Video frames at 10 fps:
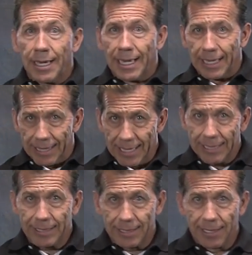
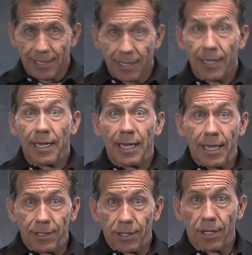this
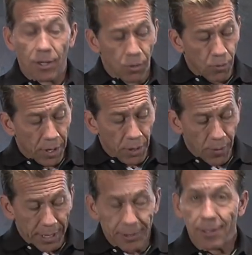is one of the
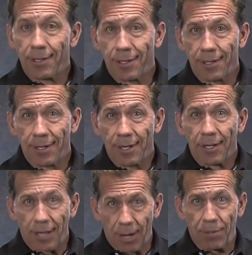ways
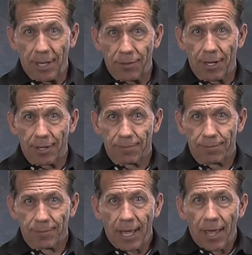to help you get there.
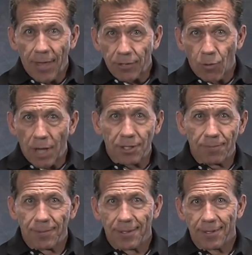Thanks for
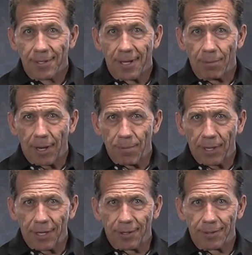watching. I'm Lenny
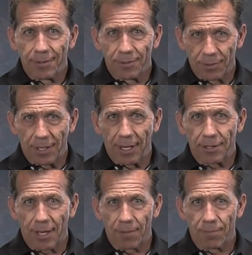Magill. We'll see you next
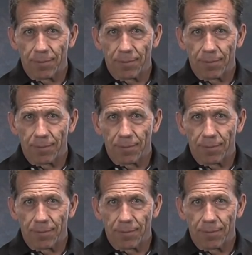time.